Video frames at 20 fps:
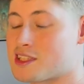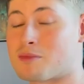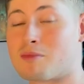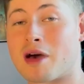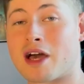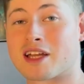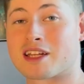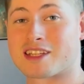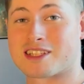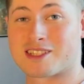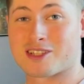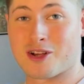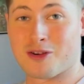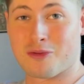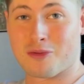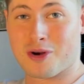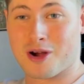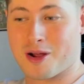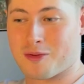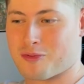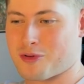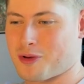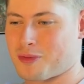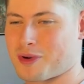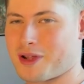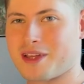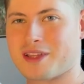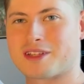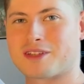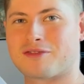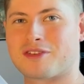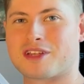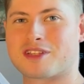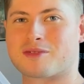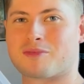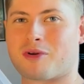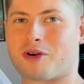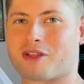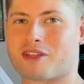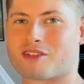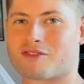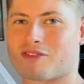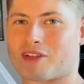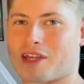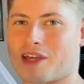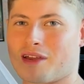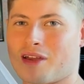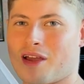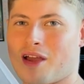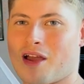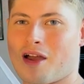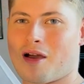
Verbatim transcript: the magnets don't work properly and defeats the point of this video.